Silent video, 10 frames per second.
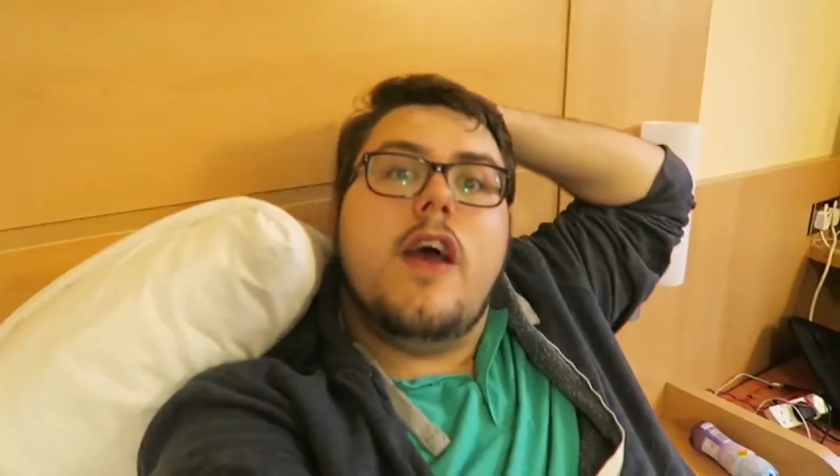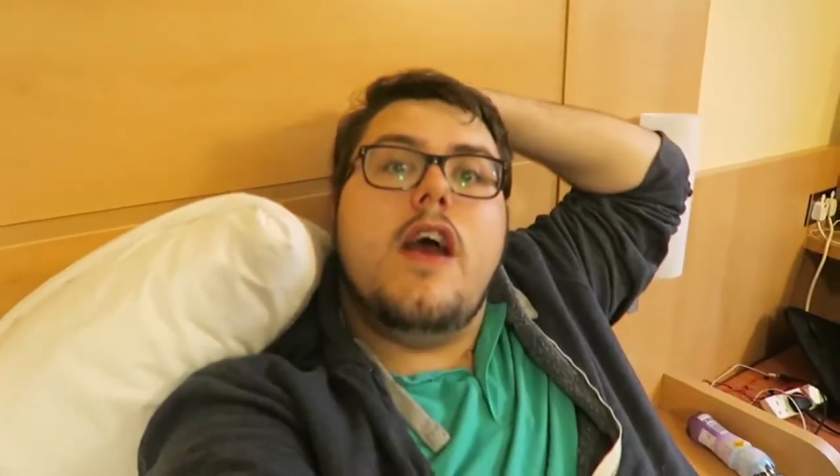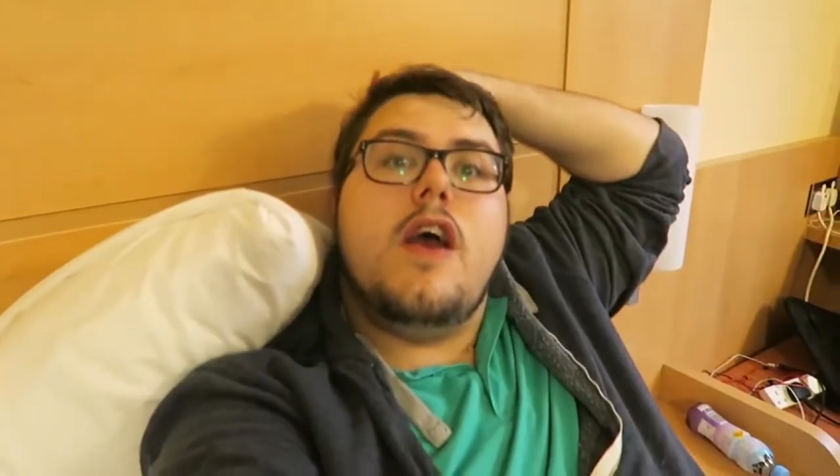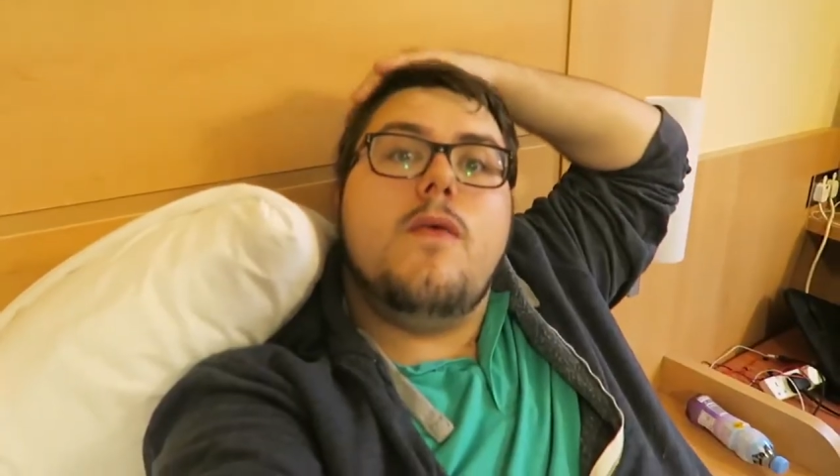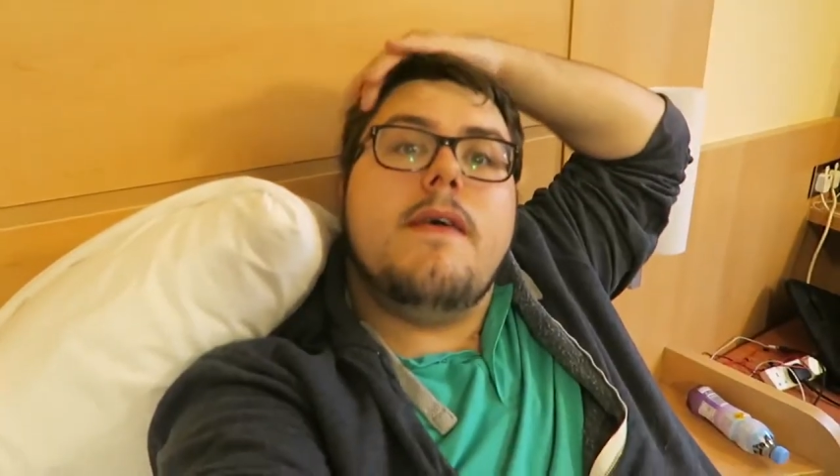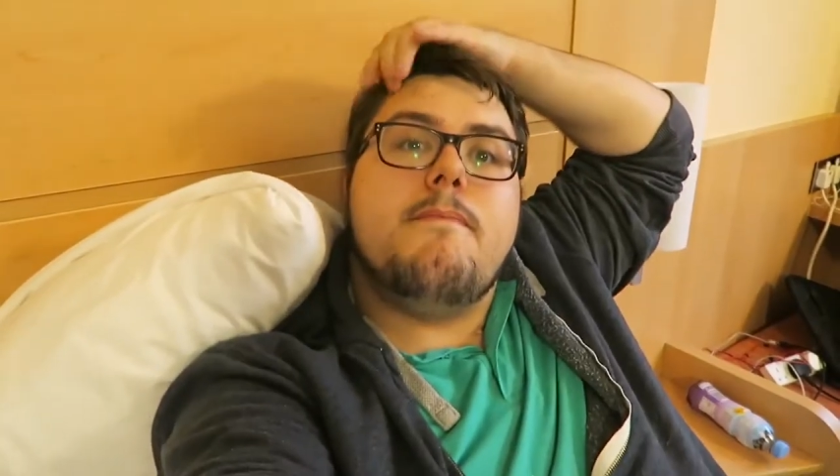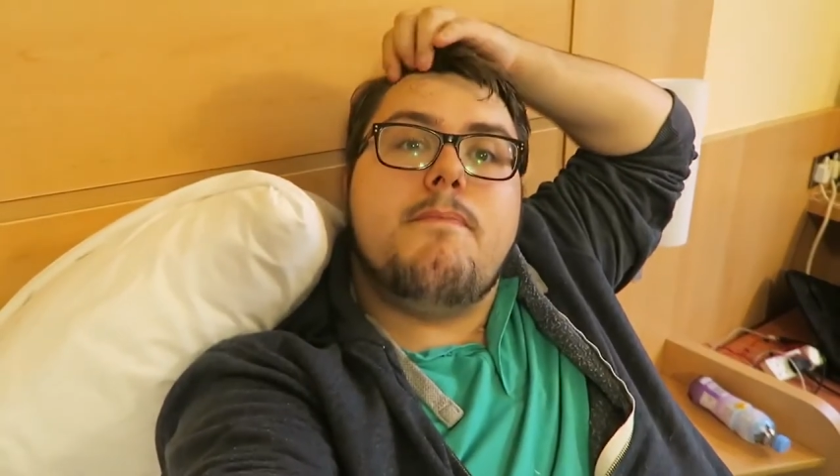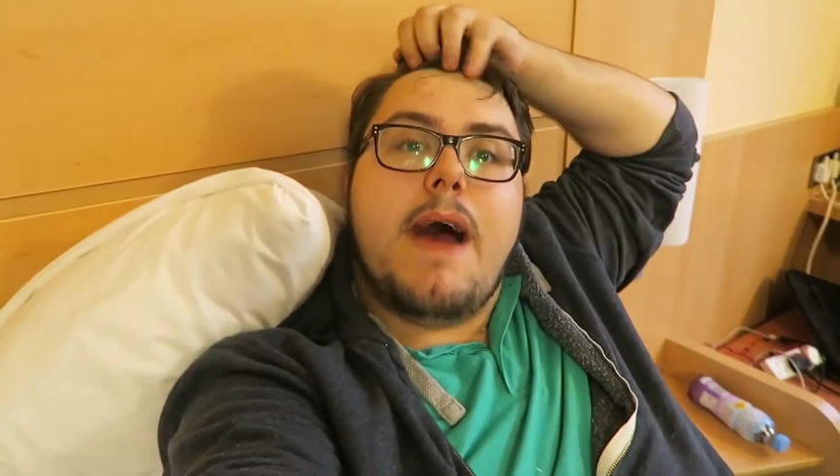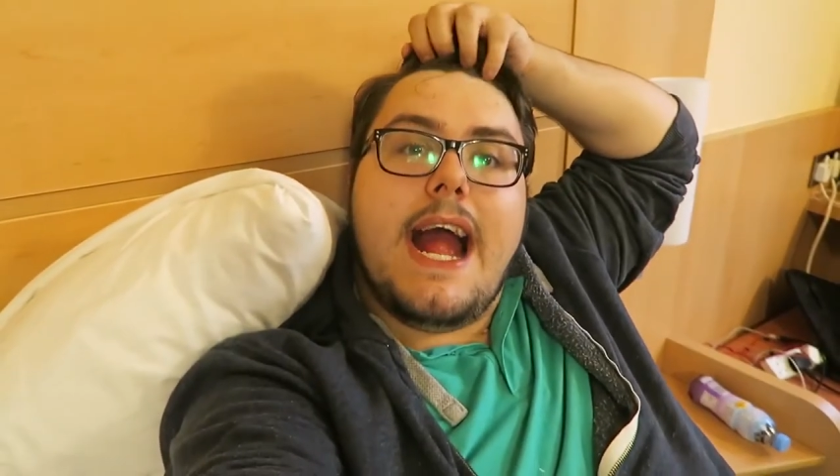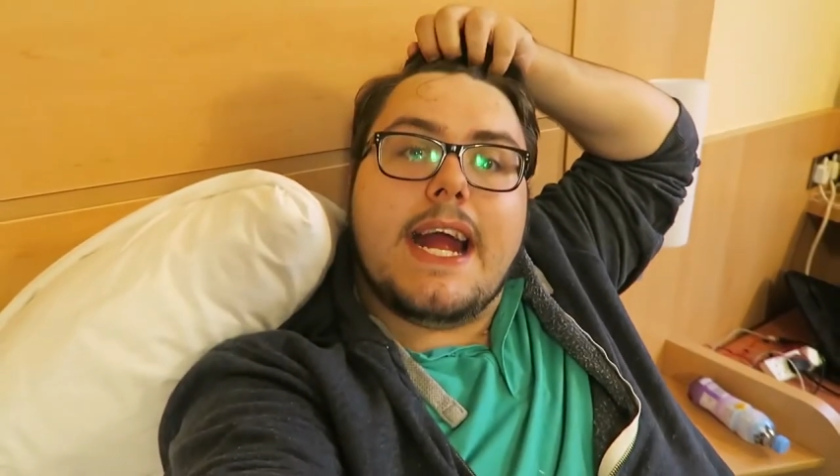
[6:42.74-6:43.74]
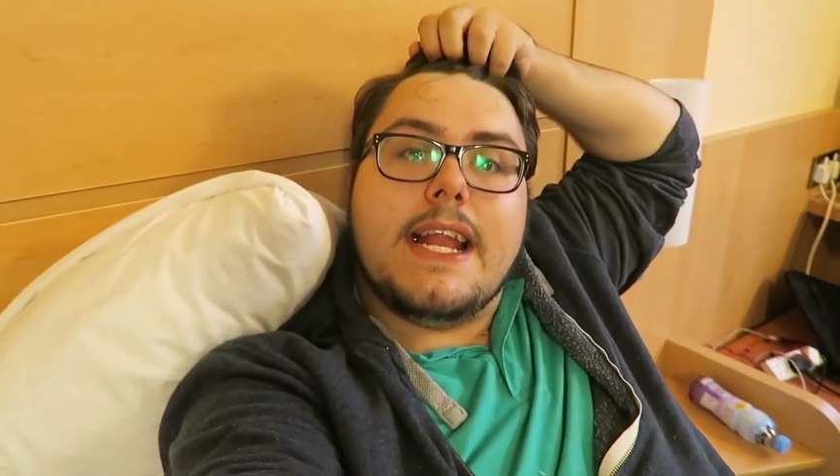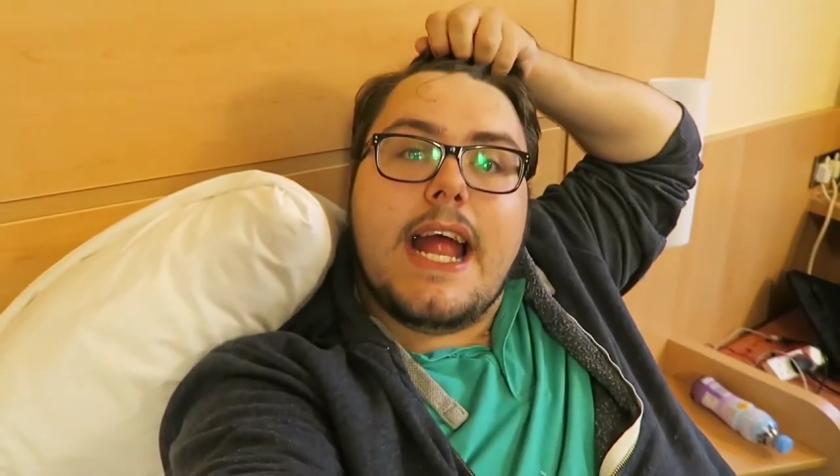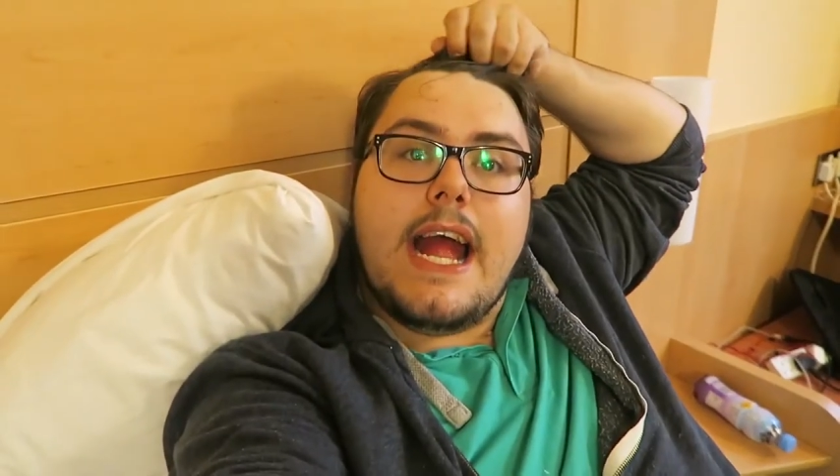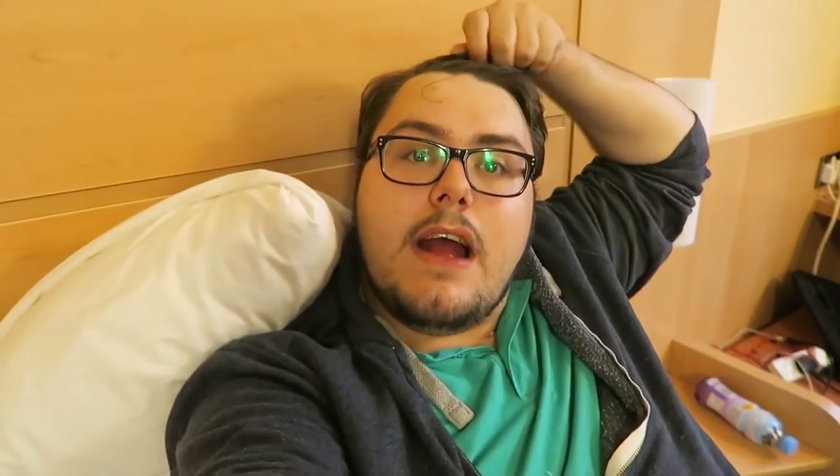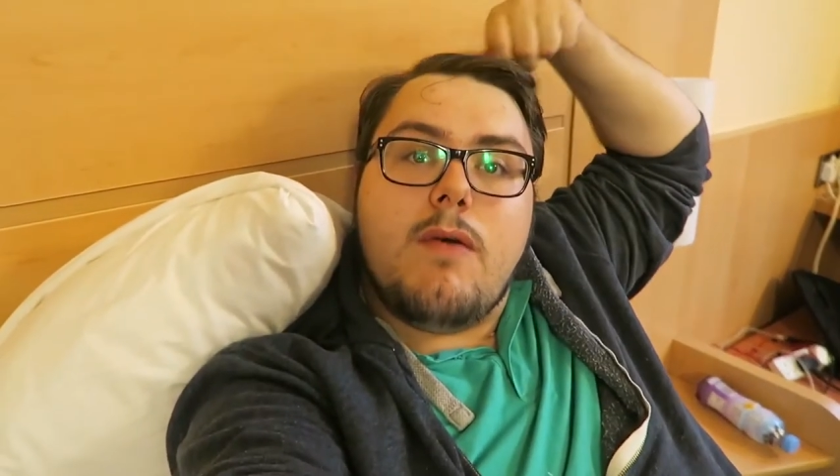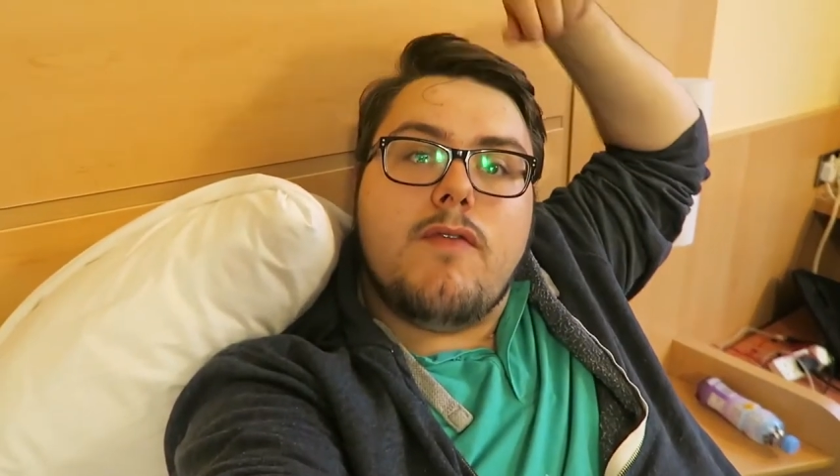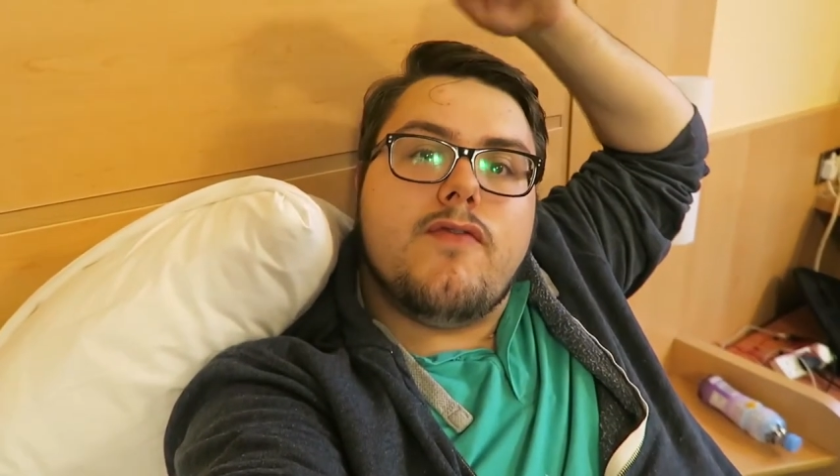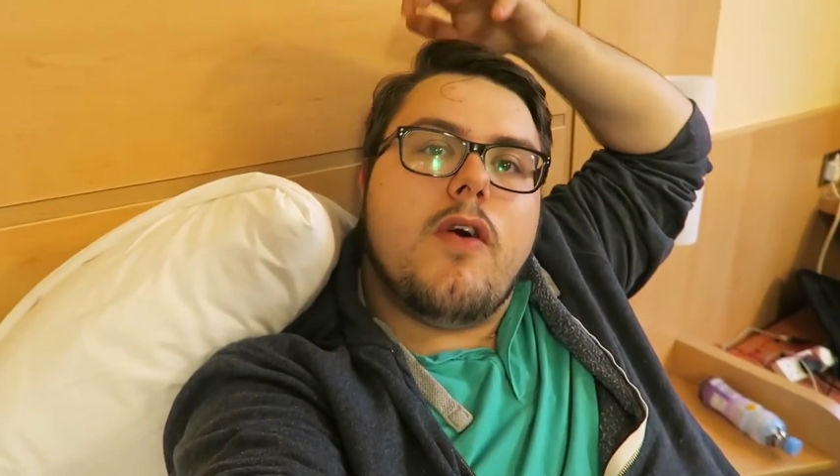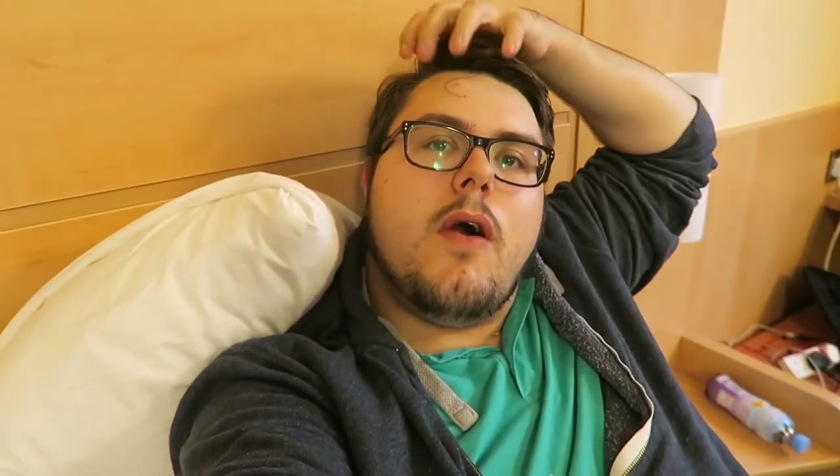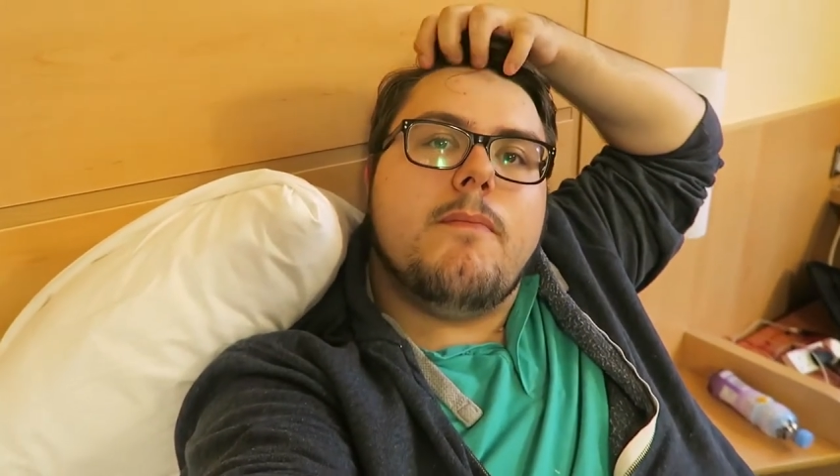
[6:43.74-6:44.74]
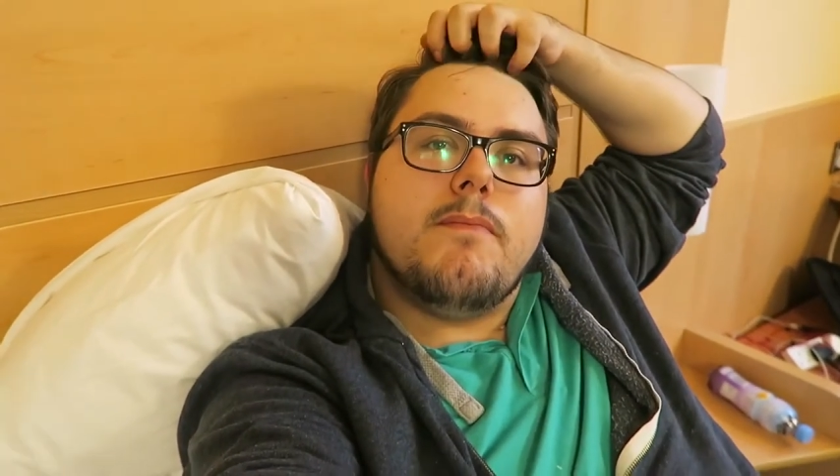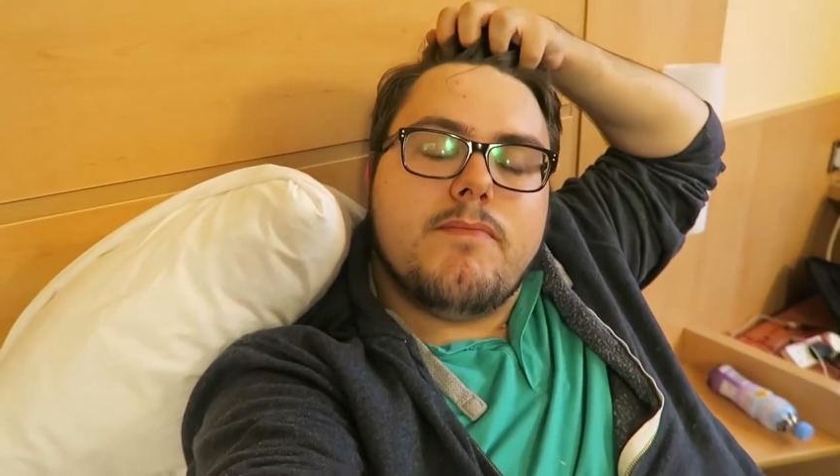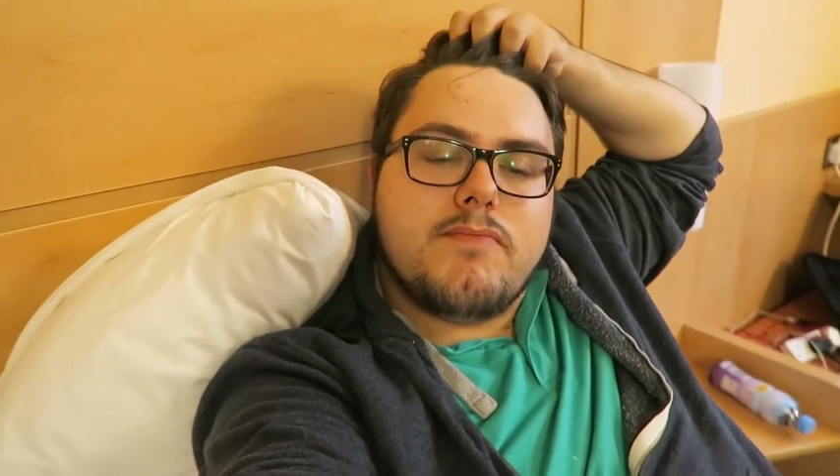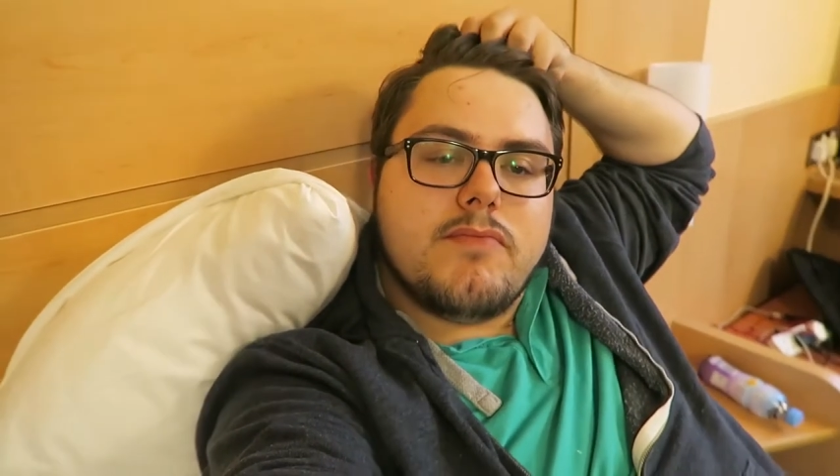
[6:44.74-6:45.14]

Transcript: So we're back now from